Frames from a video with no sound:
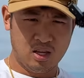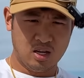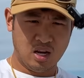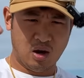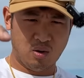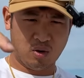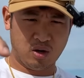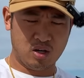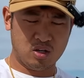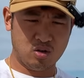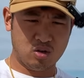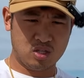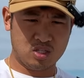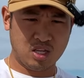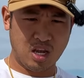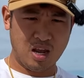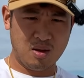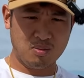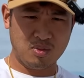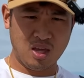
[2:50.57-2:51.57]
Now we're gonna do the
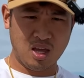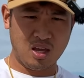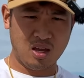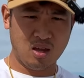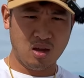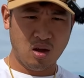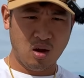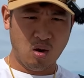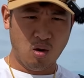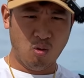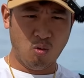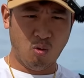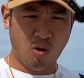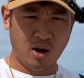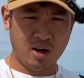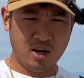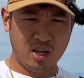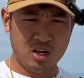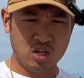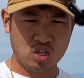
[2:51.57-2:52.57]
same thing,
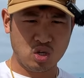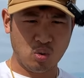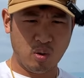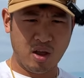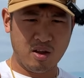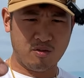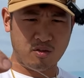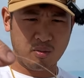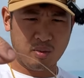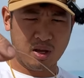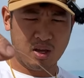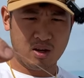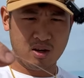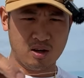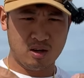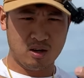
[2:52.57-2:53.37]
one inch away from it.